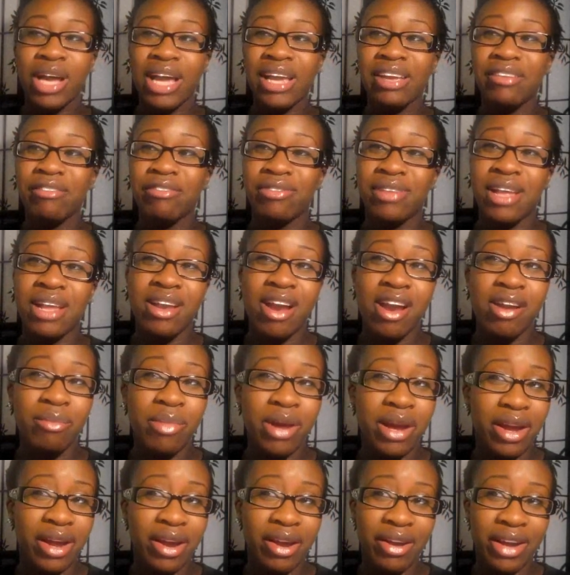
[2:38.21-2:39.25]
I can flat iron
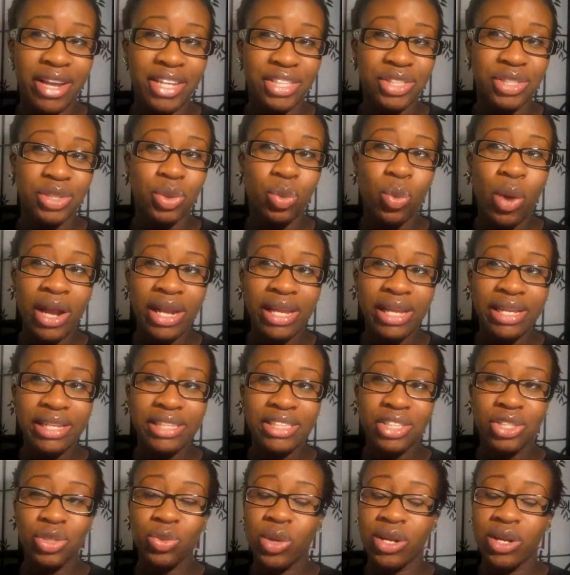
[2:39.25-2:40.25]
my hair in twenty to